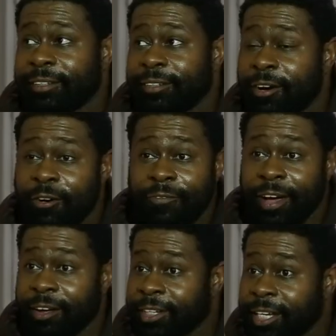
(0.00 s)
The whole
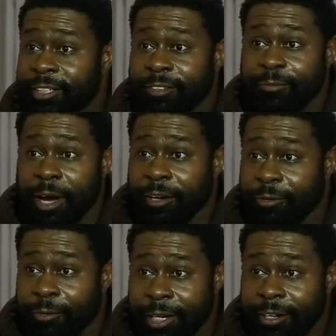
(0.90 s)
foundation of my
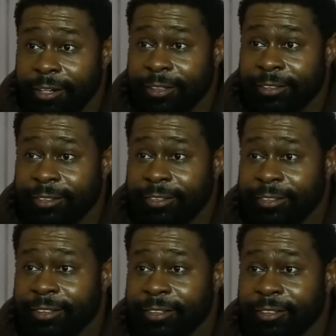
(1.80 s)
career,
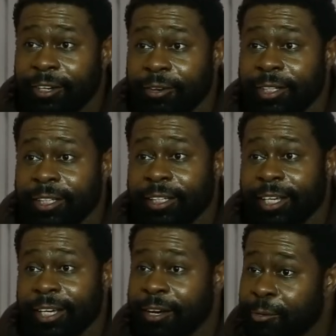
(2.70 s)
you know,
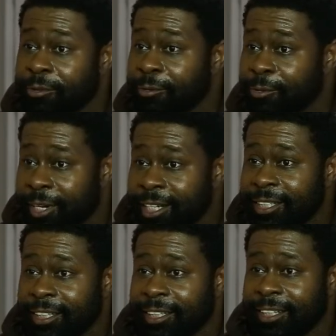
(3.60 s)
it comes from
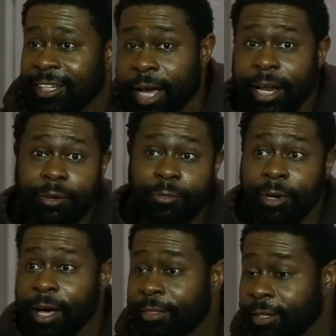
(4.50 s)
Tracey. I knew
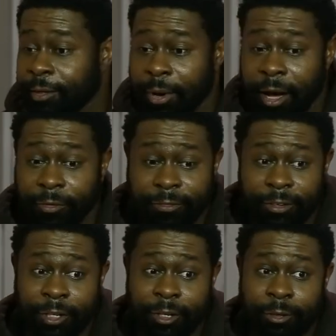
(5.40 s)
nothing about
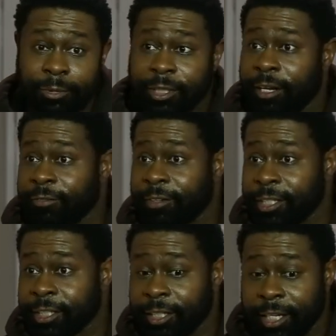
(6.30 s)
film,
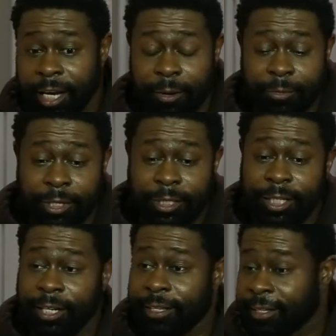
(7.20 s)
television, cameras,
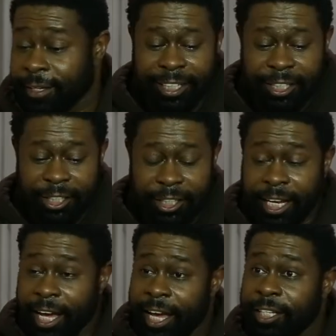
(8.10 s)
anything. She
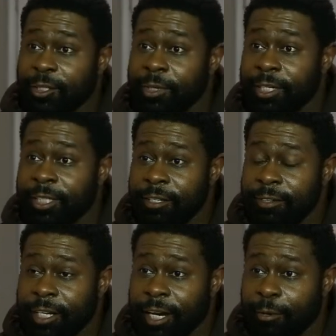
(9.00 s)
hands me a
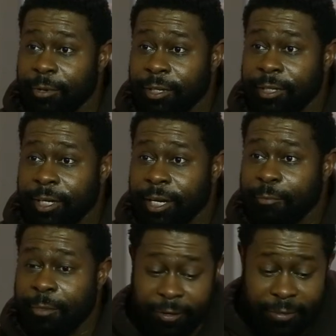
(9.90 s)
TV camera.
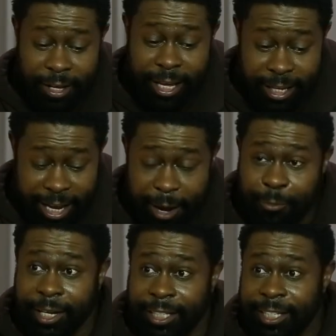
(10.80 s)
Matter of fact, that
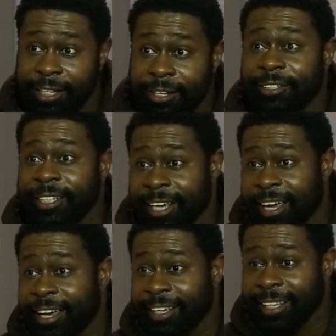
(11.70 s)
camera is here
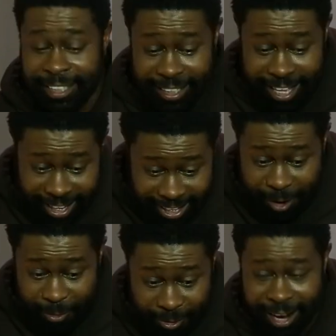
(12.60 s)
today. It's that
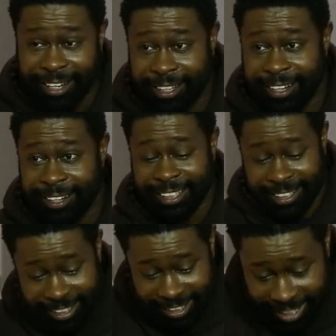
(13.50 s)
camera right there. It's this